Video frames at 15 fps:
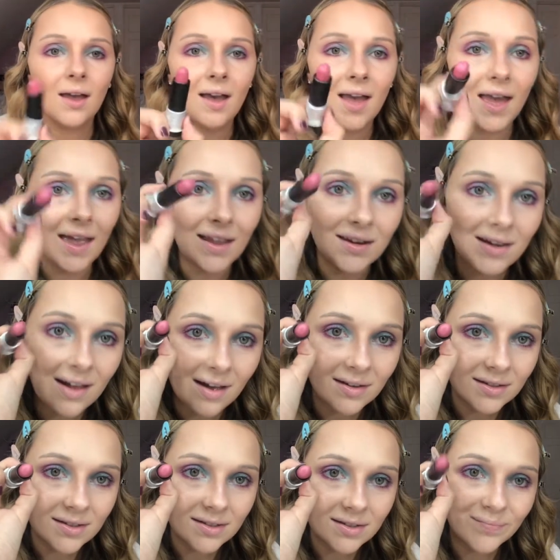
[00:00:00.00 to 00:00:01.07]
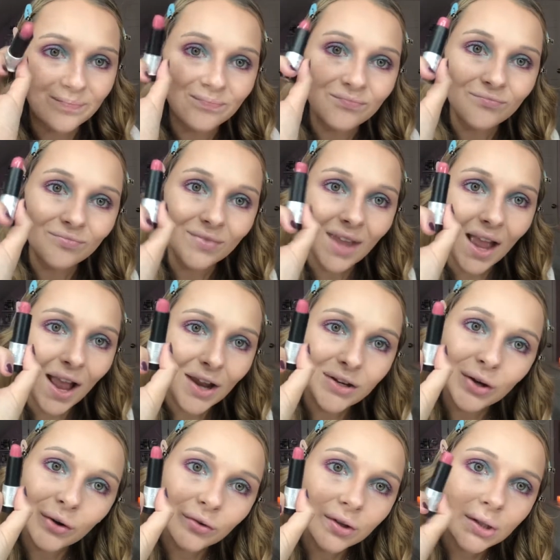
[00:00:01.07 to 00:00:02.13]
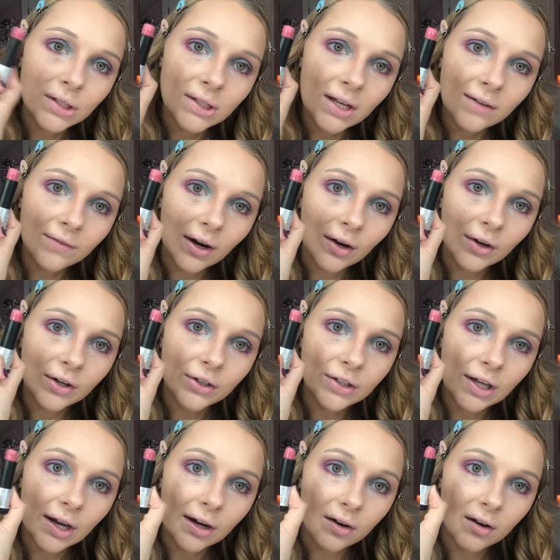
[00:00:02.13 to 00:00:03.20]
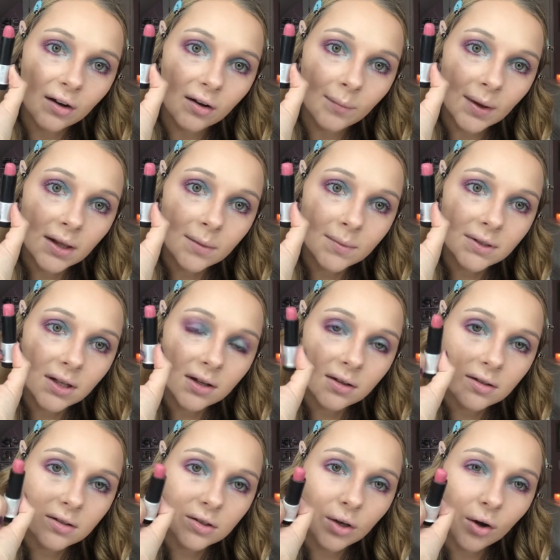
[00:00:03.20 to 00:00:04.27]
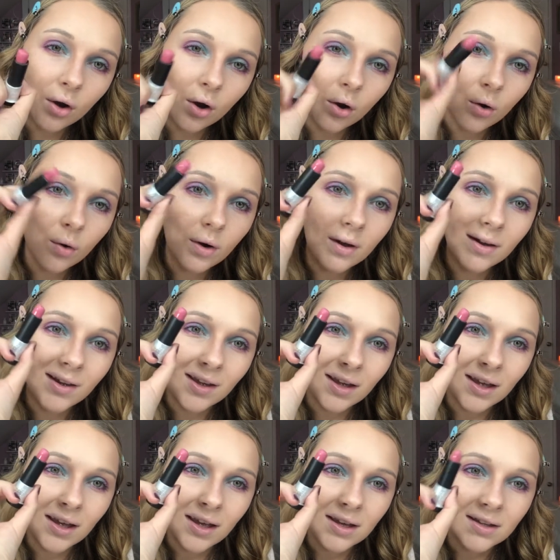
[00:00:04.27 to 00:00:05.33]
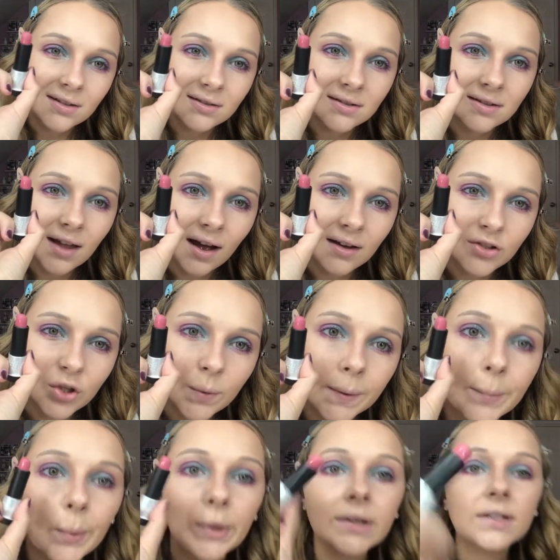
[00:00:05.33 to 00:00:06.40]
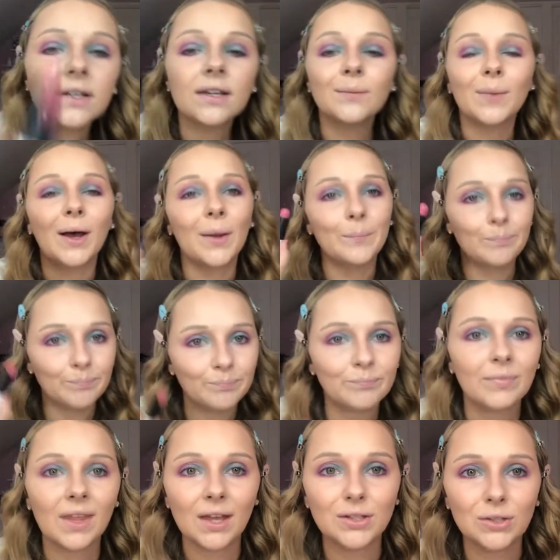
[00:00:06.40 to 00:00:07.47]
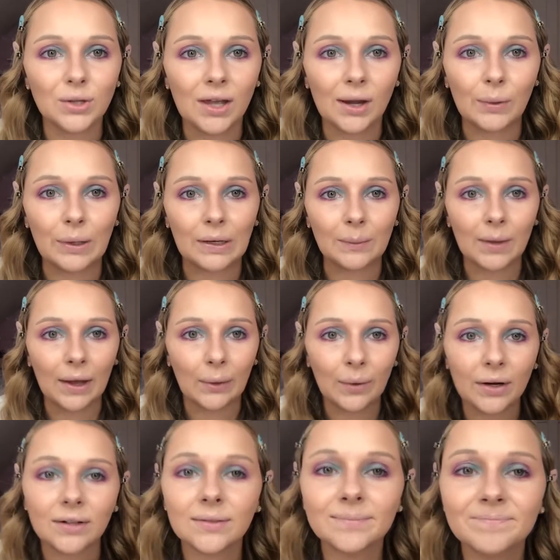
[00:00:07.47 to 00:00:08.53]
And yes, I don't really take very good care of my lipstick, so it's not super pointed, but it's okay, we're gonna make it work.